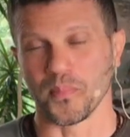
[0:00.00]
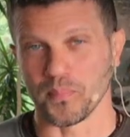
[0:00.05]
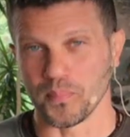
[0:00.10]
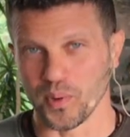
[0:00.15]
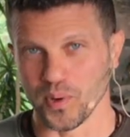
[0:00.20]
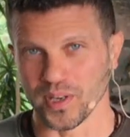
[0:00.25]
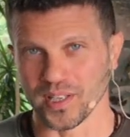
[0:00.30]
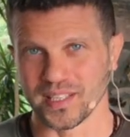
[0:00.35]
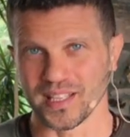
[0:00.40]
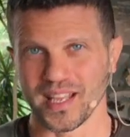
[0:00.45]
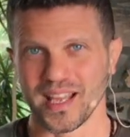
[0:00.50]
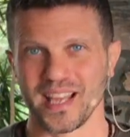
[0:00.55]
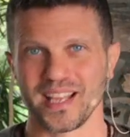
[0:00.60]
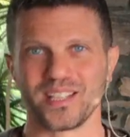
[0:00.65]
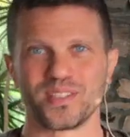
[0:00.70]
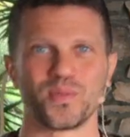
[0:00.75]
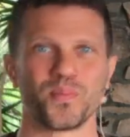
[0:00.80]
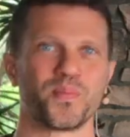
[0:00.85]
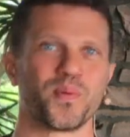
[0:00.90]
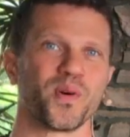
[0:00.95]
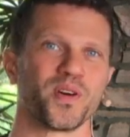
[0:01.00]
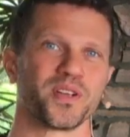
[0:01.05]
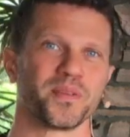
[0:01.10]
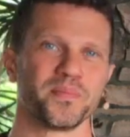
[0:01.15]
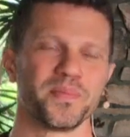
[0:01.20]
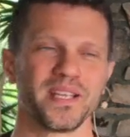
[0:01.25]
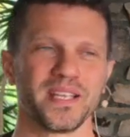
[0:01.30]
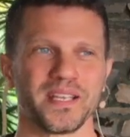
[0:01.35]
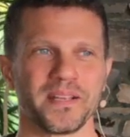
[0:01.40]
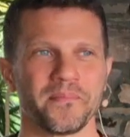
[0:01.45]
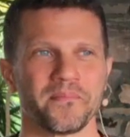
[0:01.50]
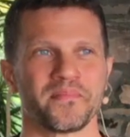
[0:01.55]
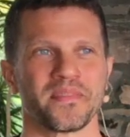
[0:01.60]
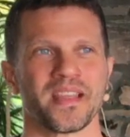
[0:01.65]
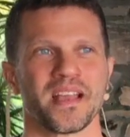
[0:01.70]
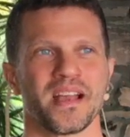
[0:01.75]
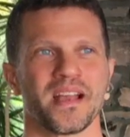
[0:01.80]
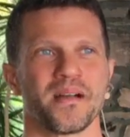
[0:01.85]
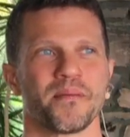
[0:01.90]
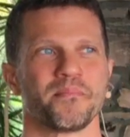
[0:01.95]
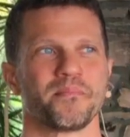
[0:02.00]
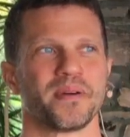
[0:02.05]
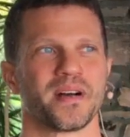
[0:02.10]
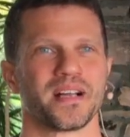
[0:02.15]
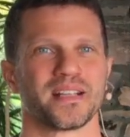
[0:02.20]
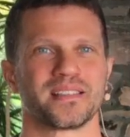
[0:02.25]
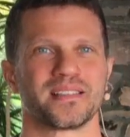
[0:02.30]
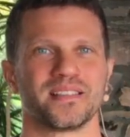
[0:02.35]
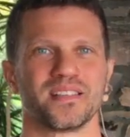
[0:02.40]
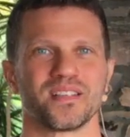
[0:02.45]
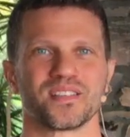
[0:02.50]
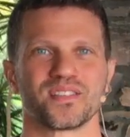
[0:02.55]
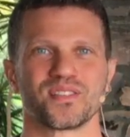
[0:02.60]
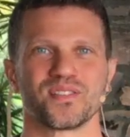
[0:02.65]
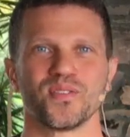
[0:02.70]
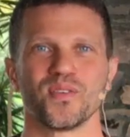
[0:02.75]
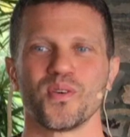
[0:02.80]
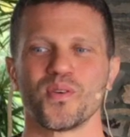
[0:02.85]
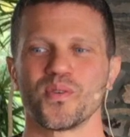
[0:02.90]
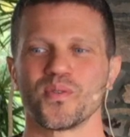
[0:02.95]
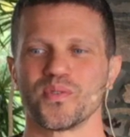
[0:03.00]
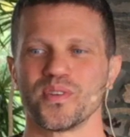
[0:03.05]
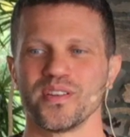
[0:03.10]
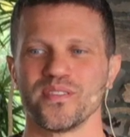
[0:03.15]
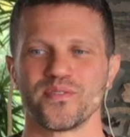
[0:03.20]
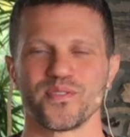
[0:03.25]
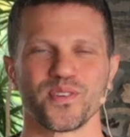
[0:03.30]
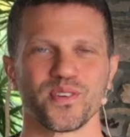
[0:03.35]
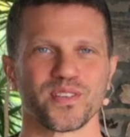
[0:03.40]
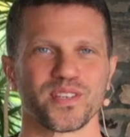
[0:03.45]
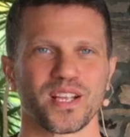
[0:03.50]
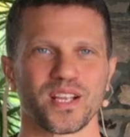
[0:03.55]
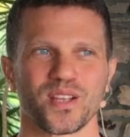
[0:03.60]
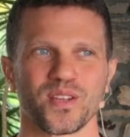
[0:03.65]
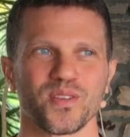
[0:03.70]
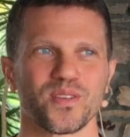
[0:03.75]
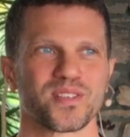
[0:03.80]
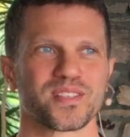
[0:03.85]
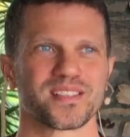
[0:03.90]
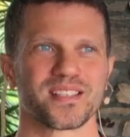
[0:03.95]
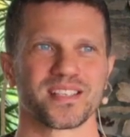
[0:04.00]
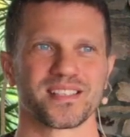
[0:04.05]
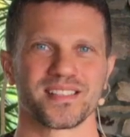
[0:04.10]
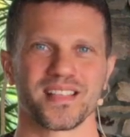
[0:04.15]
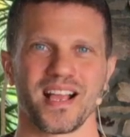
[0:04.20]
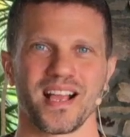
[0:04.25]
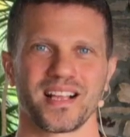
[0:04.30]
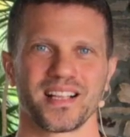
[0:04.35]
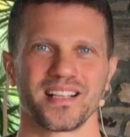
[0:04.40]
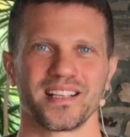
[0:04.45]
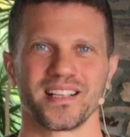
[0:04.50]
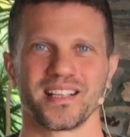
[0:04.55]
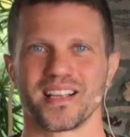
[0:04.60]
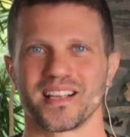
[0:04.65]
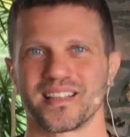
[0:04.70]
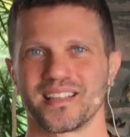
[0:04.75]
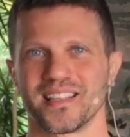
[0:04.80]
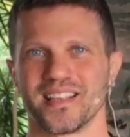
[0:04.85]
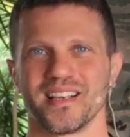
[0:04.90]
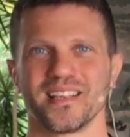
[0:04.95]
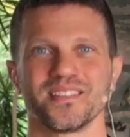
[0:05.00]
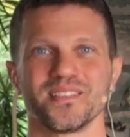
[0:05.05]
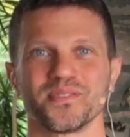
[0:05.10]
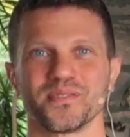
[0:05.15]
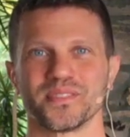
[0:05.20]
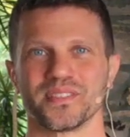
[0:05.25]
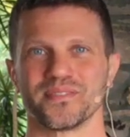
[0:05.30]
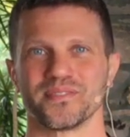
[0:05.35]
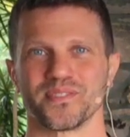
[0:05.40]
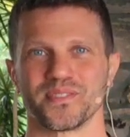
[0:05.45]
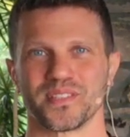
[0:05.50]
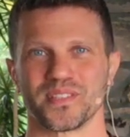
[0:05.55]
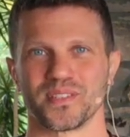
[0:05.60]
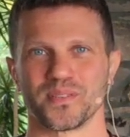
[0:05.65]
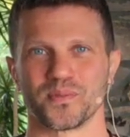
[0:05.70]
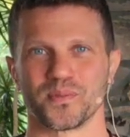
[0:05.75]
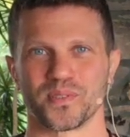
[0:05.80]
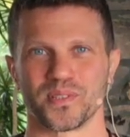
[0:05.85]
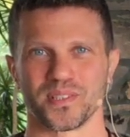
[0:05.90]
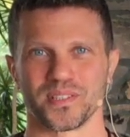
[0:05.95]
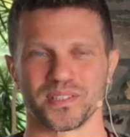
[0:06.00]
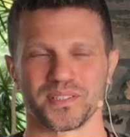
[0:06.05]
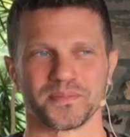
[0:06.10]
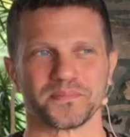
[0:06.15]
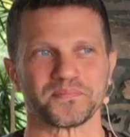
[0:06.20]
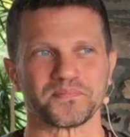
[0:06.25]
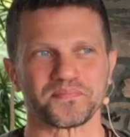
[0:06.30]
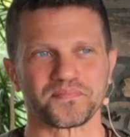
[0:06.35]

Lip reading: point A to point B, but there's no river that looks exactly like the other river in the world.